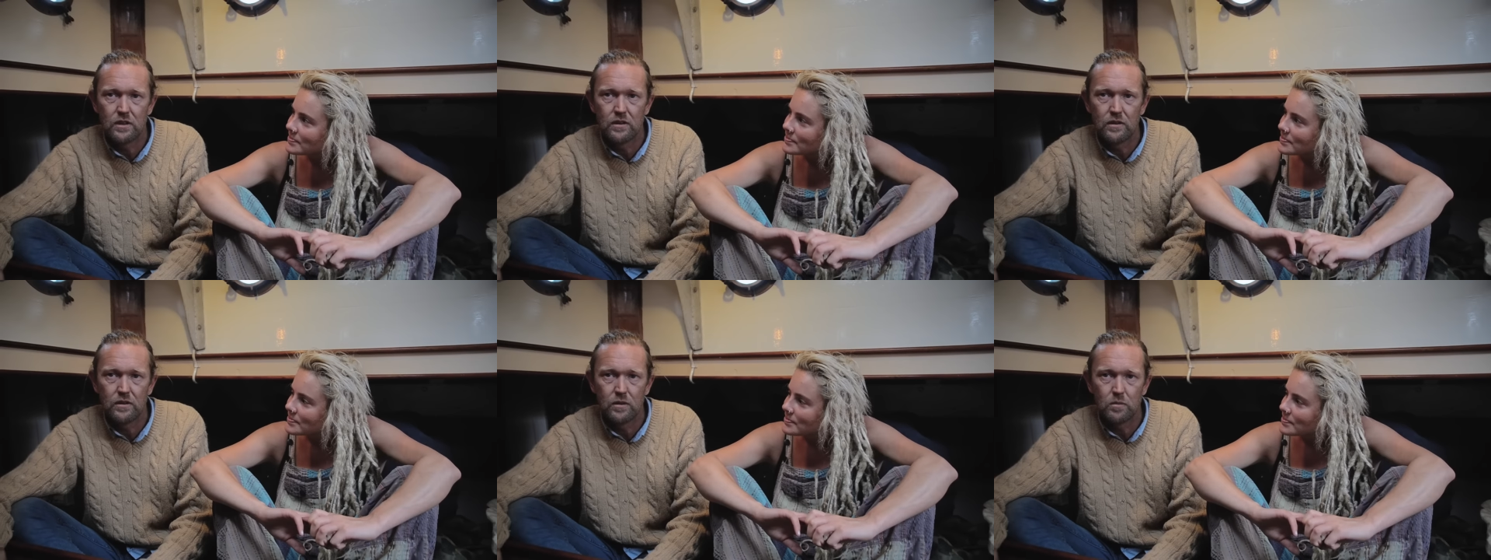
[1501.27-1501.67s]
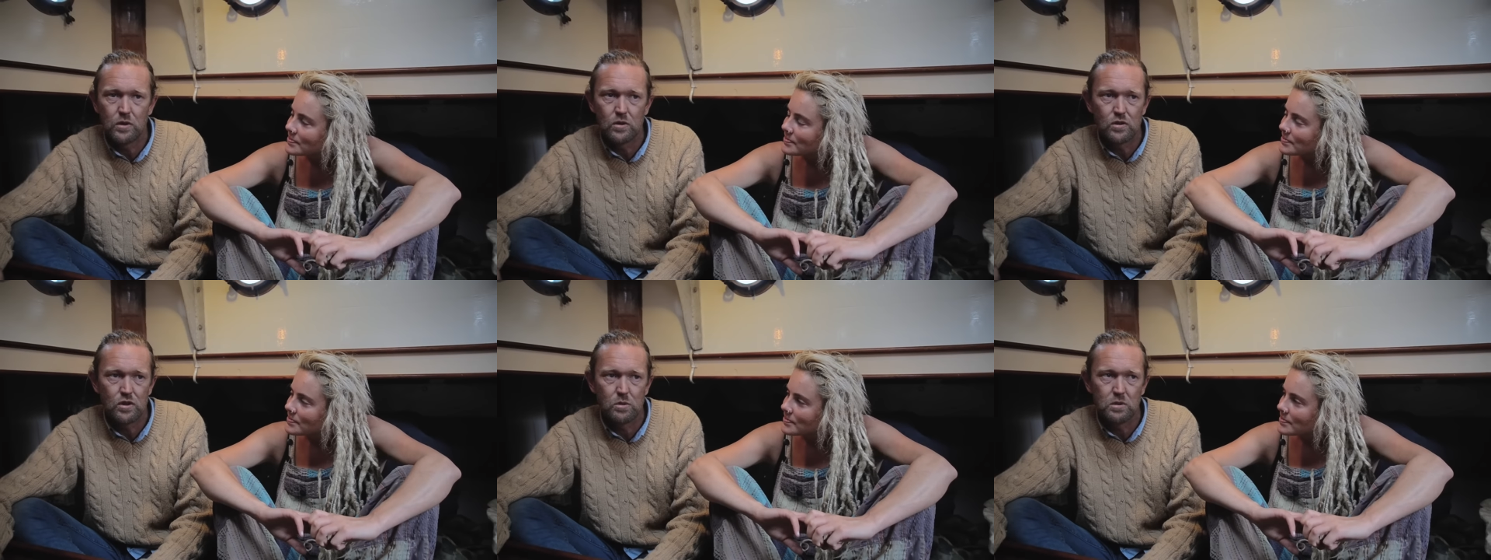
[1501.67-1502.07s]
Speaker 1: and some
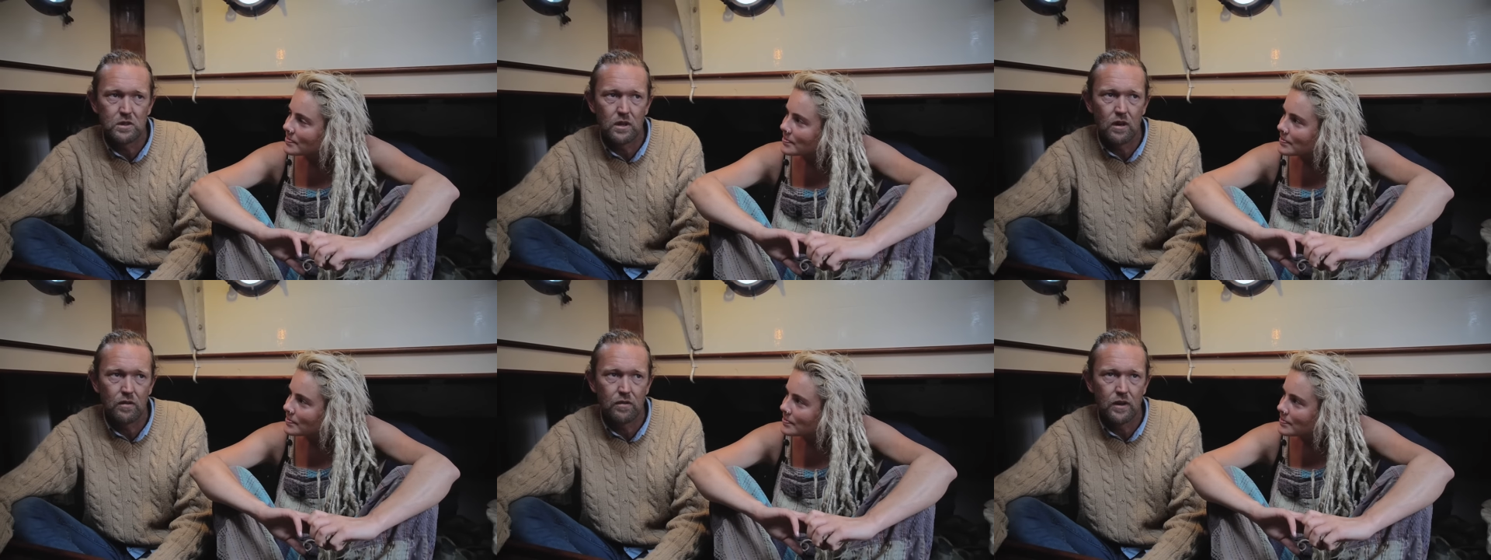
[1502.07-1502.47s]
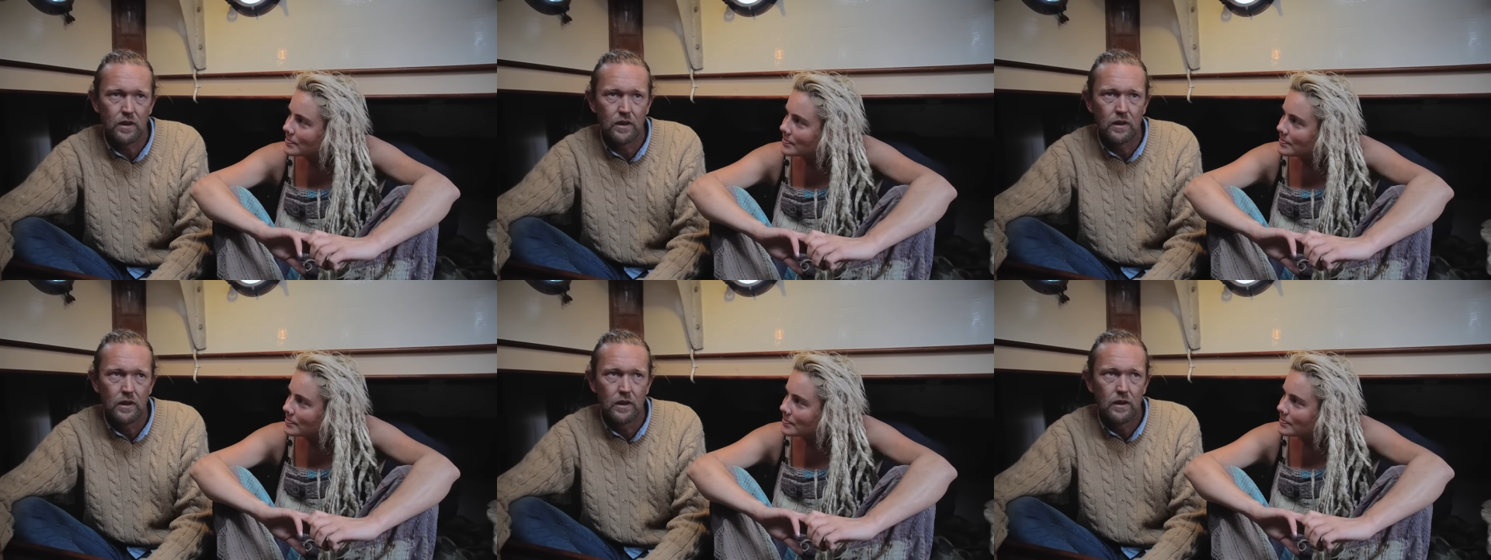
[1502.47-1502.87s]
YouTube stuff, and
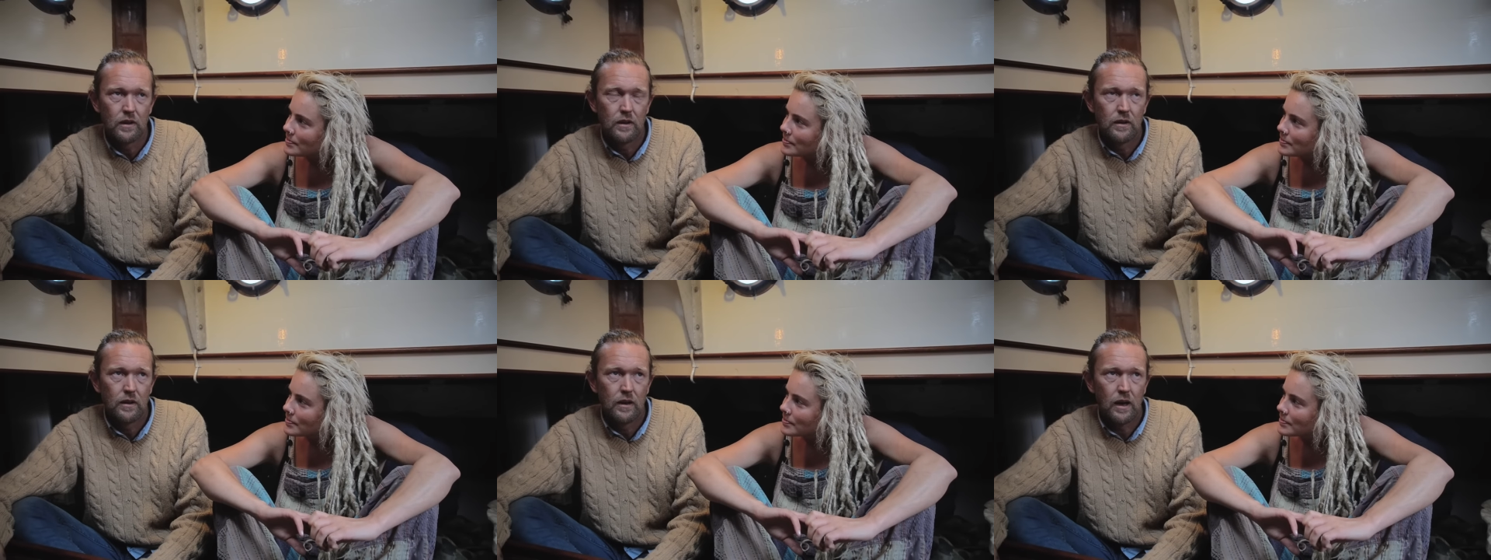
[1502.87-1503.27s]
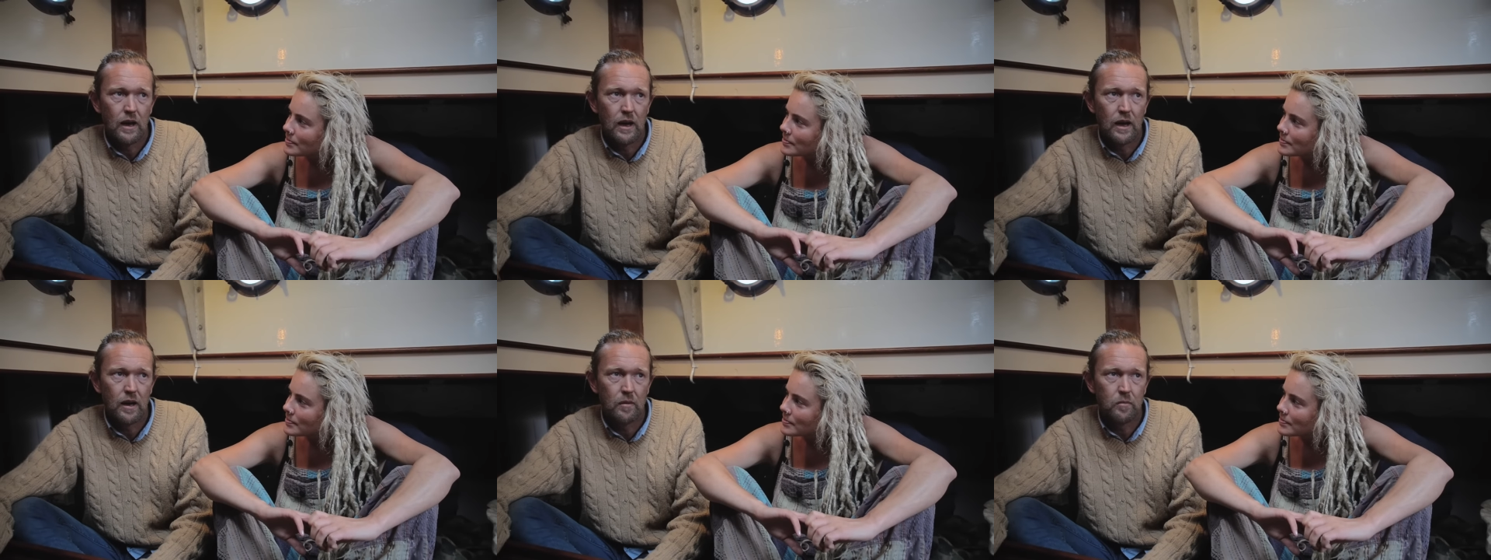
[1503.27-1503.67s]

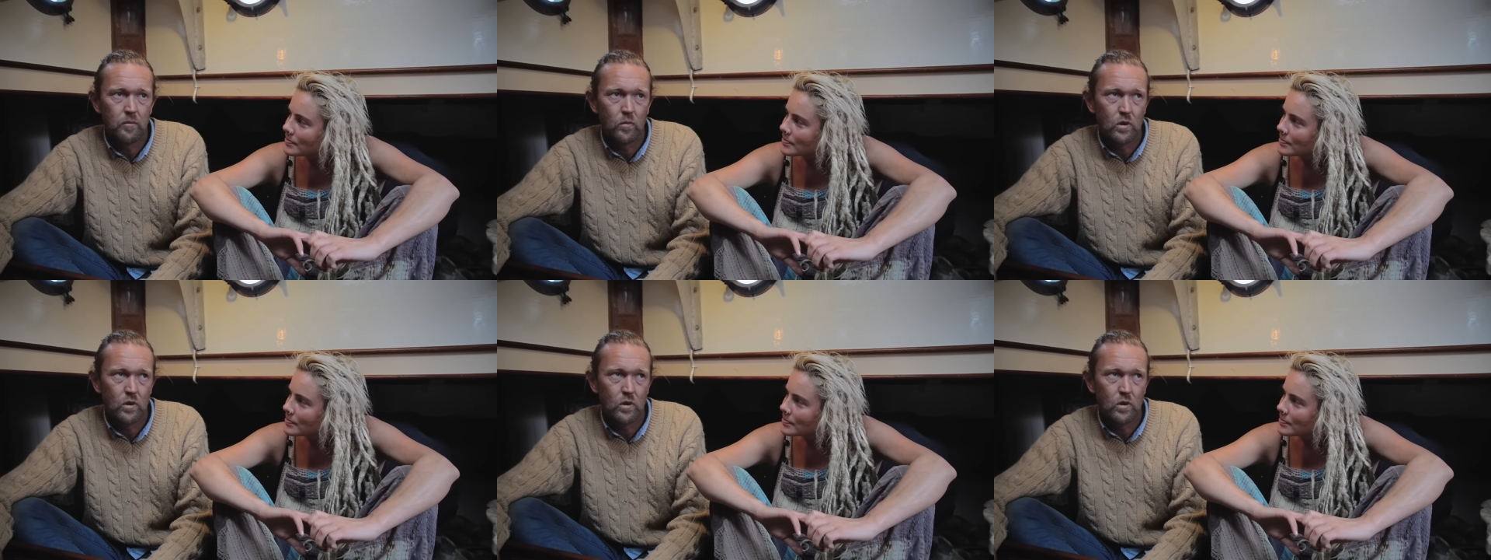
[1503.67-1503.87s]
Um,